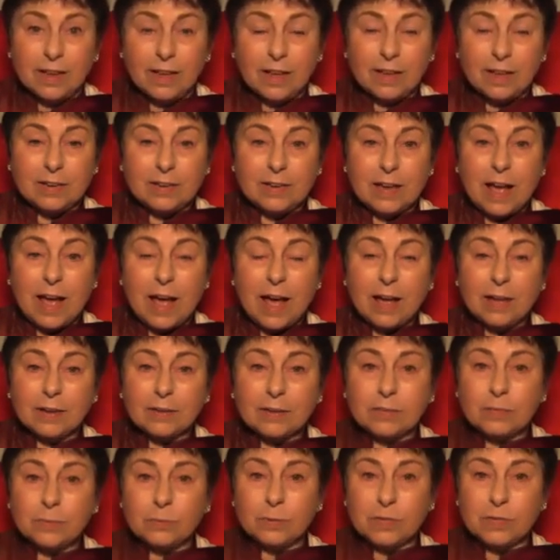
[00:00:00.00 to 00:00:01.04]
And
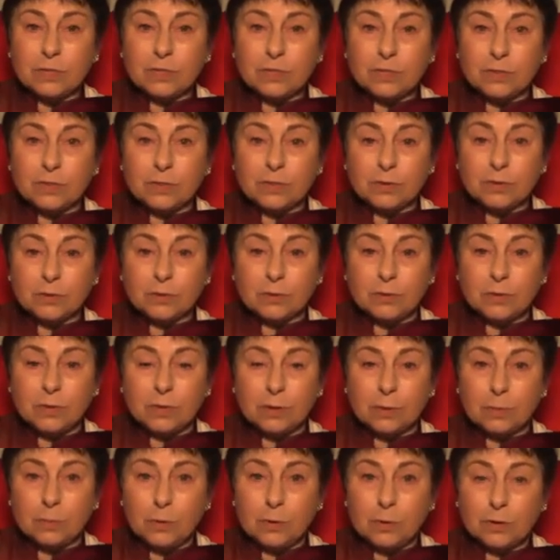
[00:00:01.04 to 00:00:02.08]
as we do
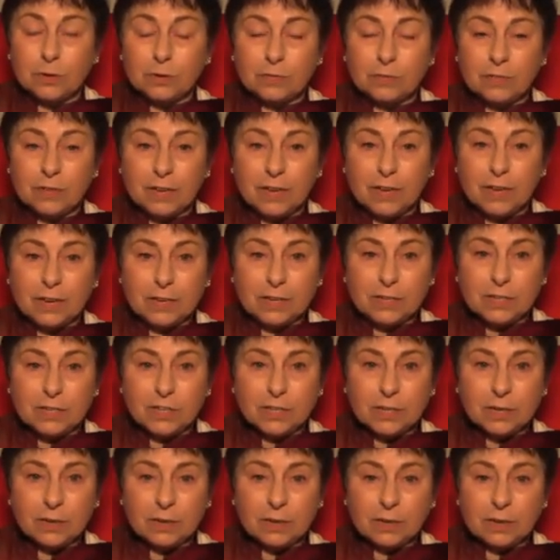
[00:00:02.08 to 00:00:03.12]
the
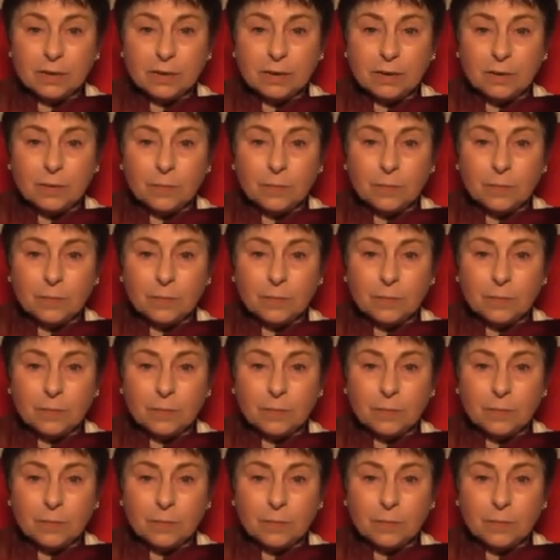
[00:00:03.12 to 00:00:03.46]
purification,